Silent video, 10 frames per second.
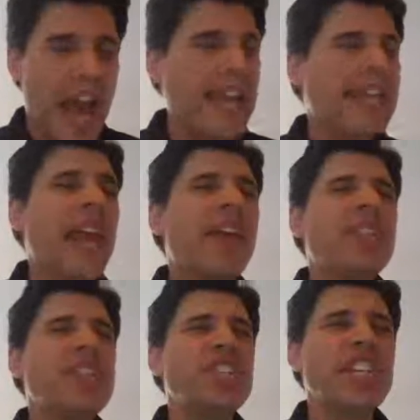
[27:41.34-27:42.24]
I
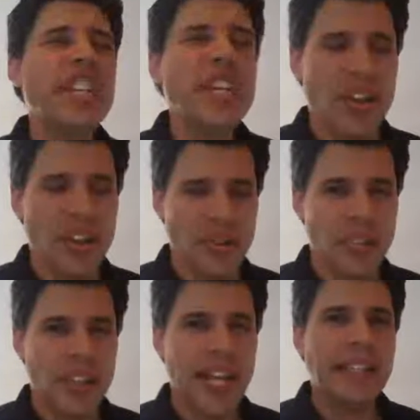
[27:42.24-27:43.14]
guarantee
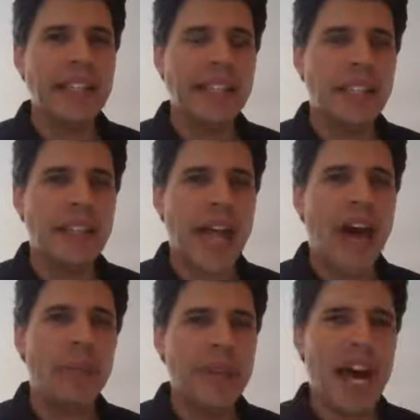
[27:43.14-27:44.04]
you that little
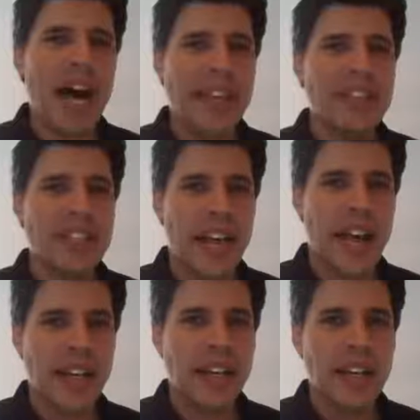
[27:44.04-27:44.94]
Albie
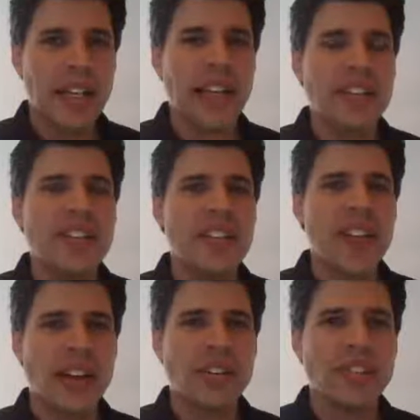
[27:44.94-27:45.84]
Einstein got his
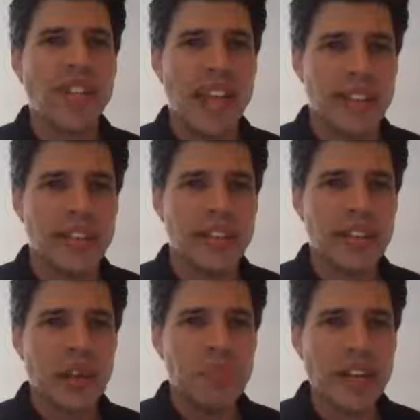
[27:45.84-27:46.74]
knuckles hit
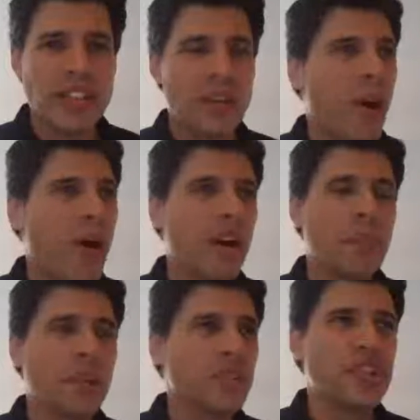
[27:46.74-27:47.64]
by some
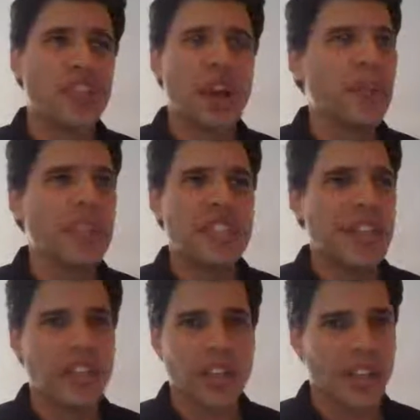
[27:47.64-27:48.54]
horrible German
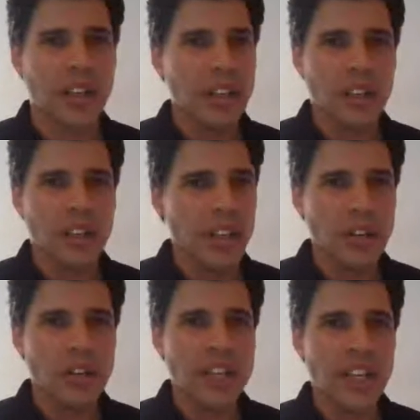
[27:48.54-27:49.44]
teacher
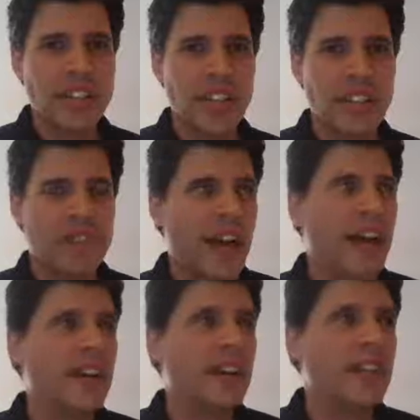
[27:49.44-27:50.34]
who just said,
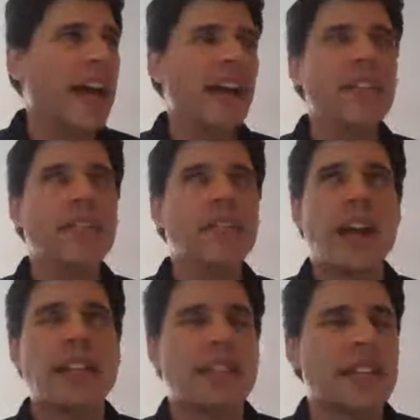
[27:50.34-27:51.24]
why are you
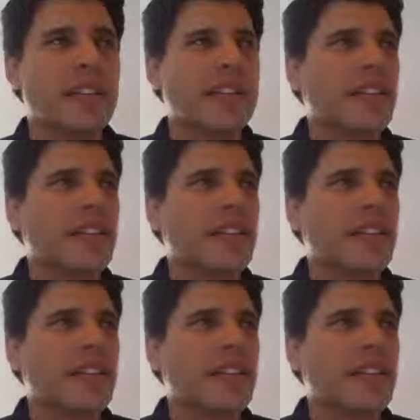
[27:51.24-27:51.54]
not,